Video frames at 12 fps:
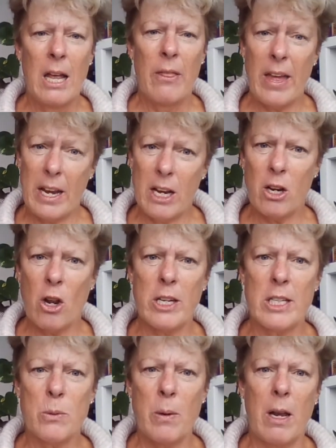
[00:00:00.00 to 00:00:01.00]
that are not
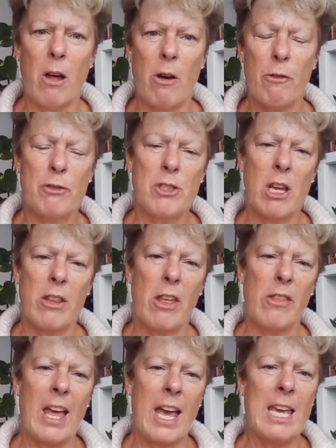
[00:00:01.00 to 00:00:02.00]
as well off, so
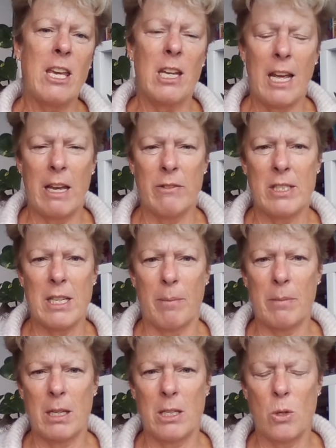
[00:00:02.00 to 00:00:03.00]
that they could have
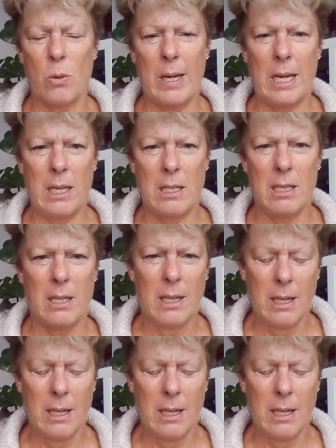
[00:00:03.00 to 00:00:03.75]
something to eat